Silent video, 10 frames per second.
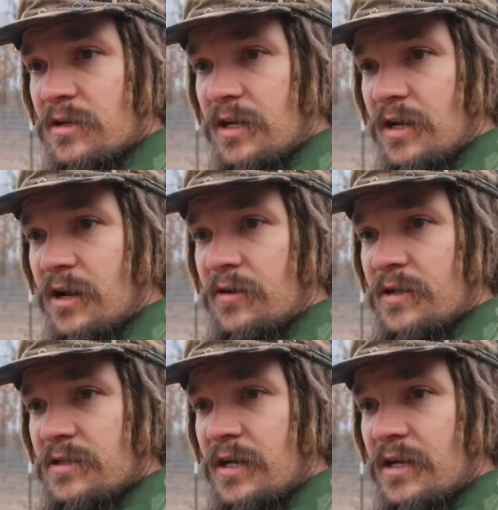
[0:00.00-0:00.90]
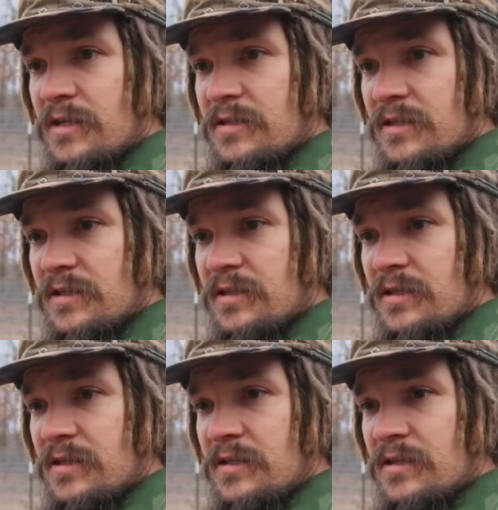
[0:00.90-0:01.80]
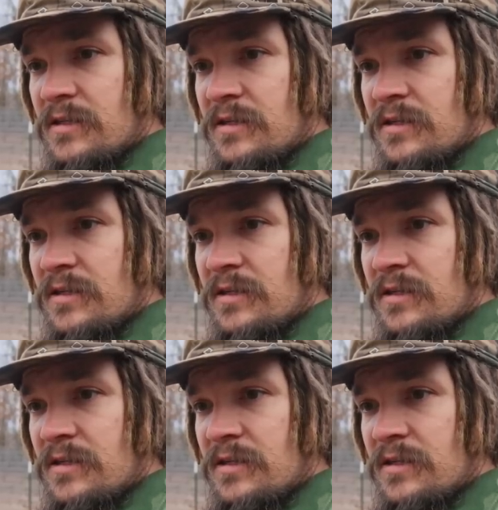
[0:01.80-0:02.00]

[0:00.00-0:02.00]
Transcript: to take care of these guys, and uh,